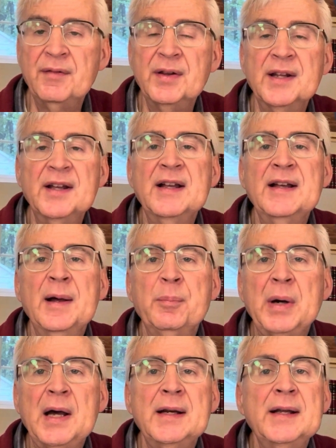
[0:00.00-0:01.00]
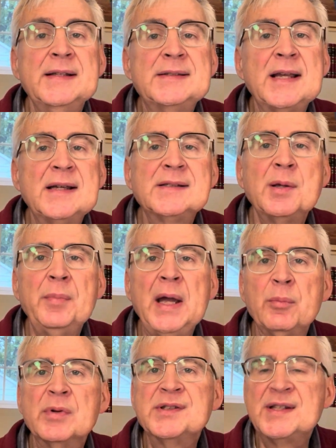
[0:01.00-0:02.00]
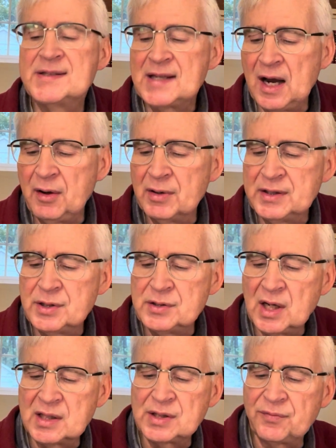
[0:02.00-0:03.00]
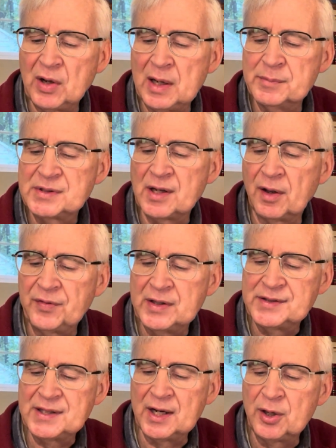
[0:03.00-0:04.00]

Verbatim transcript: And but it says the man was desiring to justify himself and he said,